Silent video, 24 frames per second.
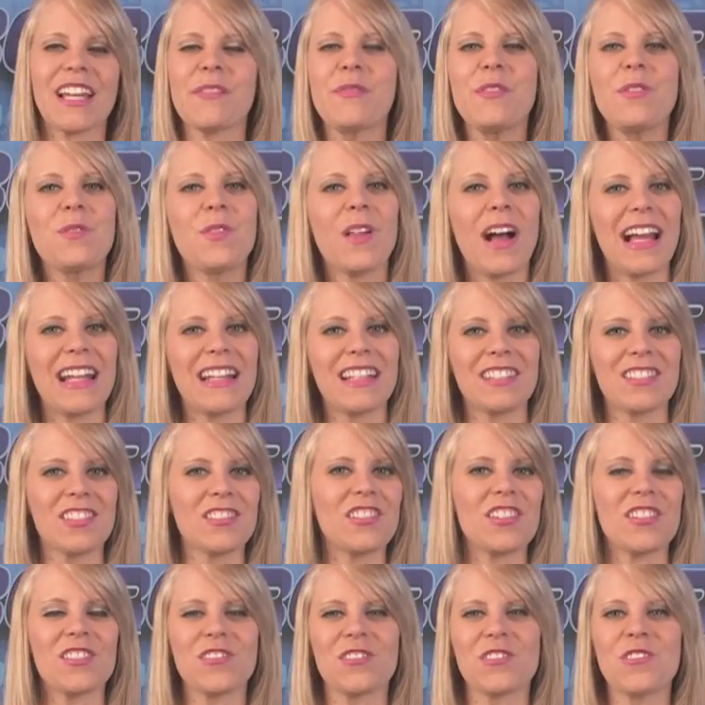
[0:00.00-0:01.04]
If you'd like to
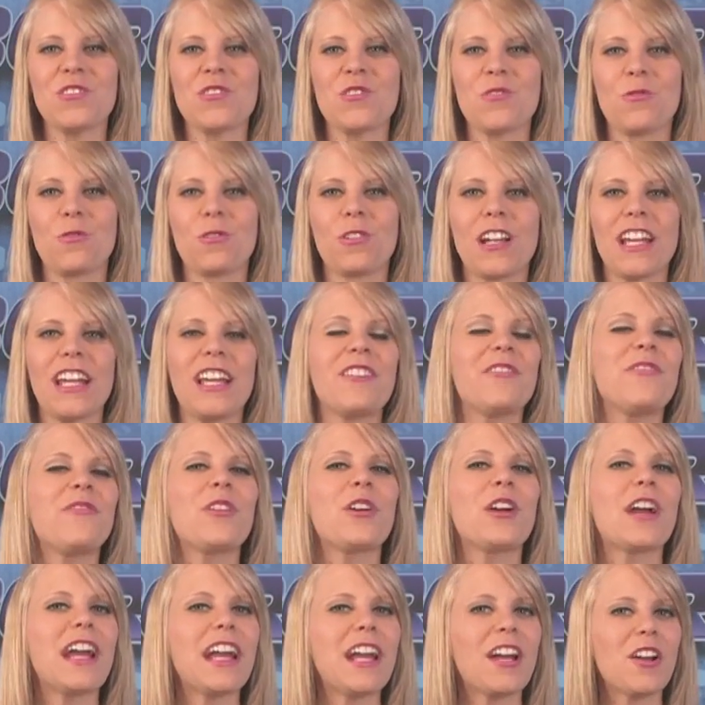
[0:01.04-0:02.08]
suggest a story
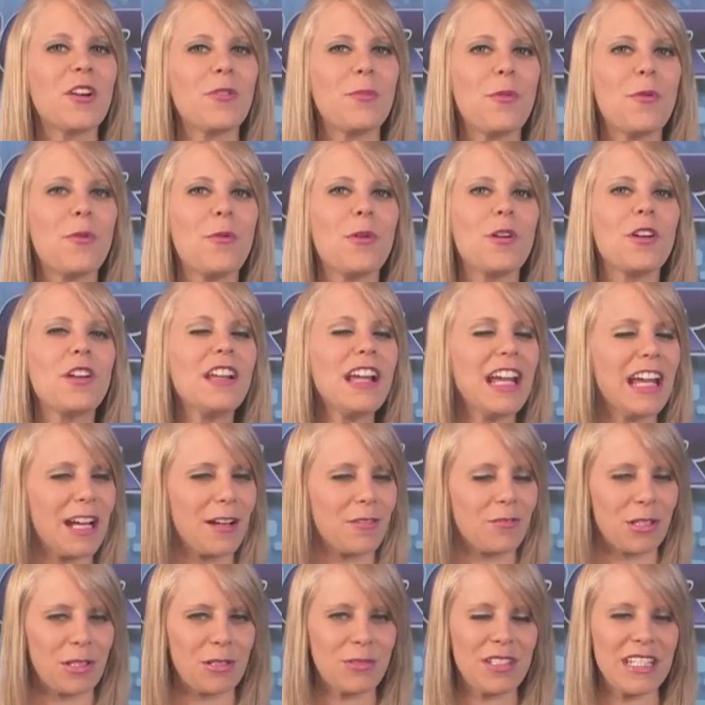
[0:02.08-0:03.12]
for Airborne,
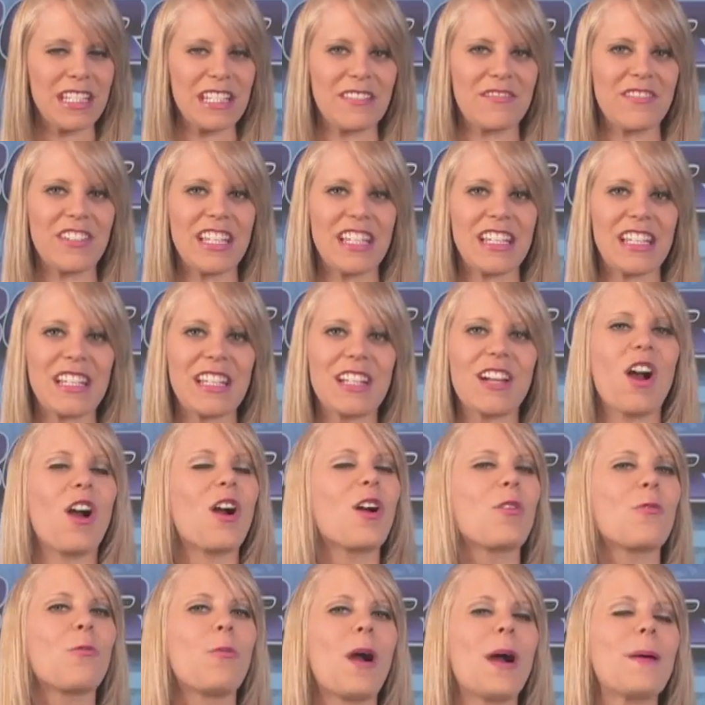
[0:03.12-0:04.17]
Aero TV,
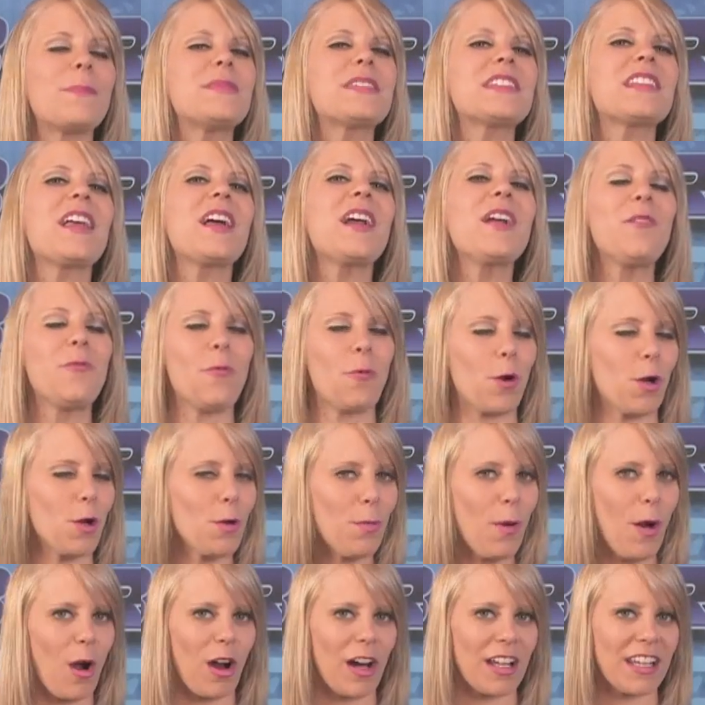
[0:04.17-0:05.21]
our website, or
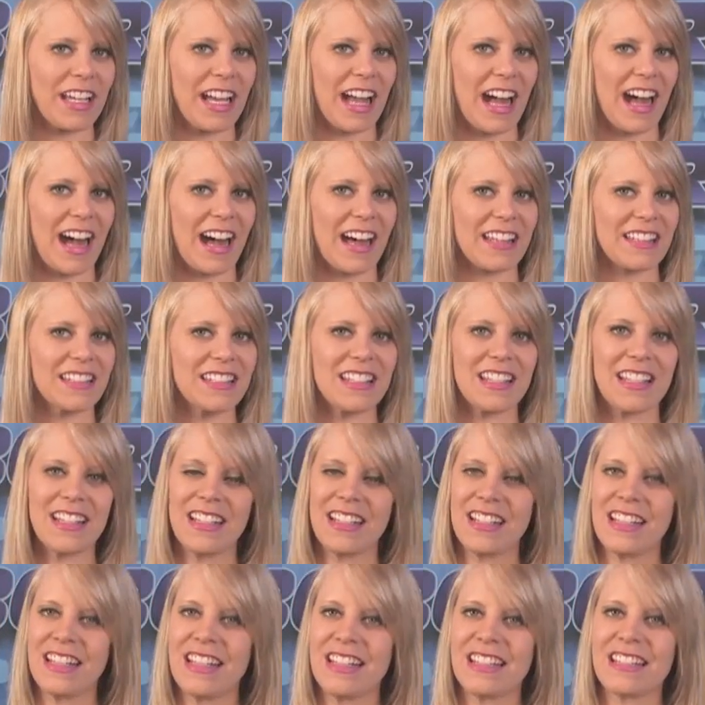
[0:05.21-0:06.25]
podcast,
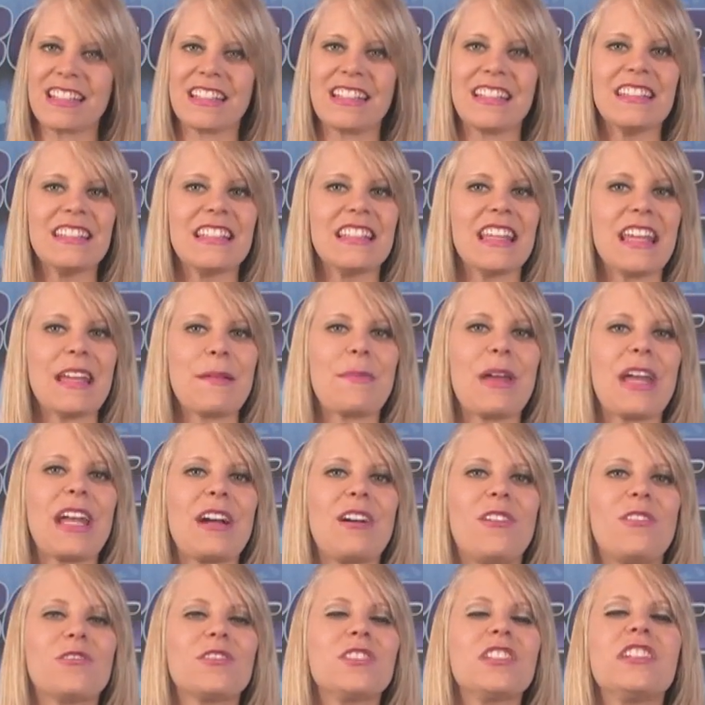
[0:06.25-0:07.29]
send us an
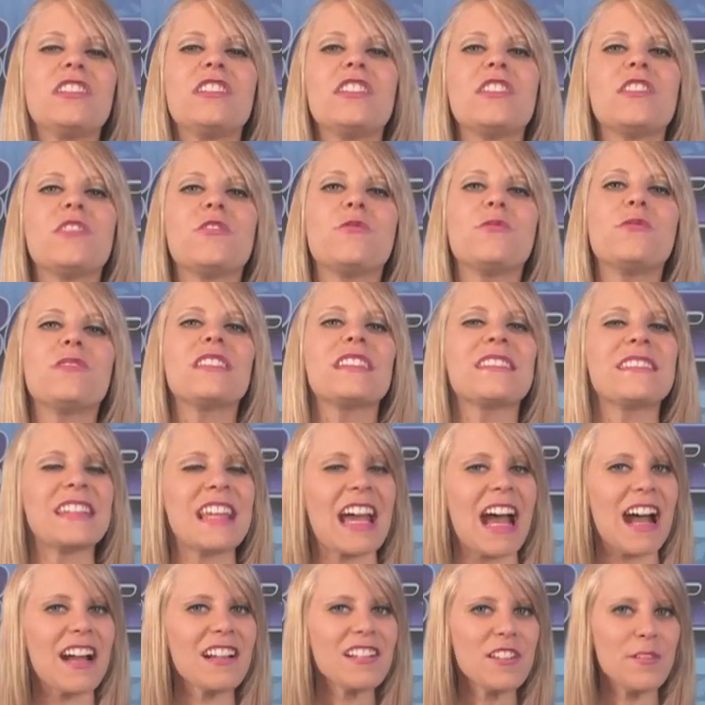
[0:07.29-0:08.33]
email to
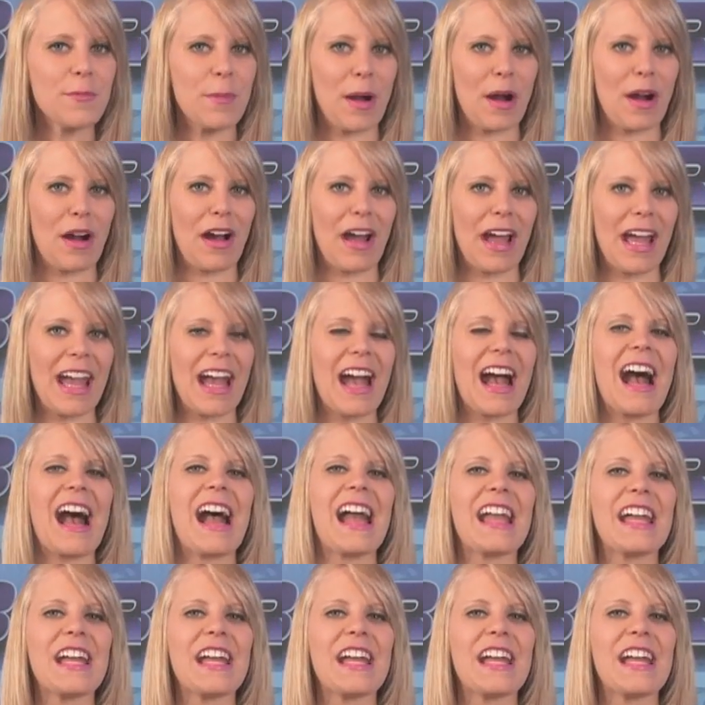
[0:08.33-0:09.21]
news-by at